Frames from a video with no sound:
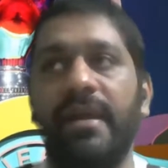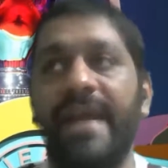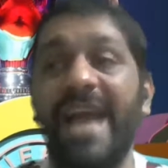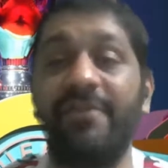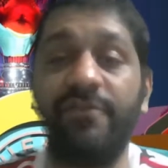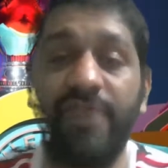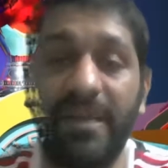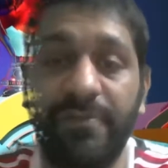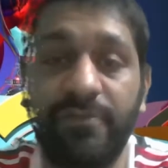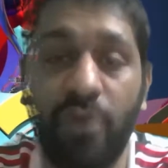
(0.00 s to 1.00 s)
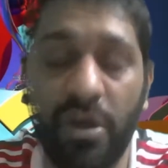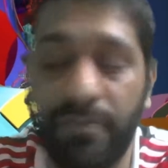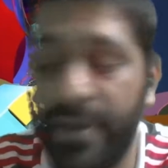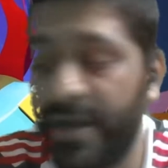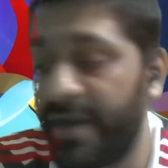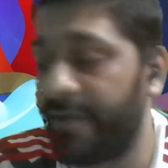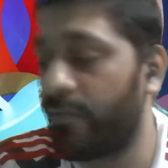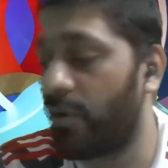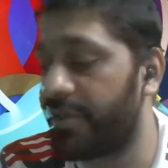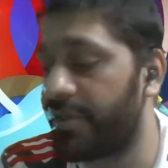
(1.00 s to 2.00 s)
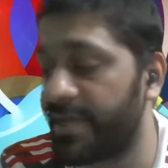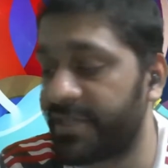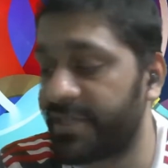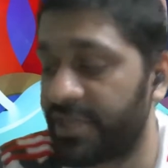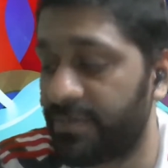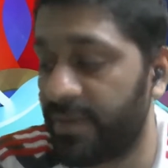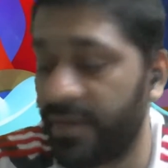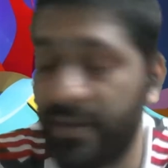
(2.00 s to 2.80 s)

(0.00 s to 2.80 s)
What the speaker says: Calvin Phillips was brilliant, was the best English player,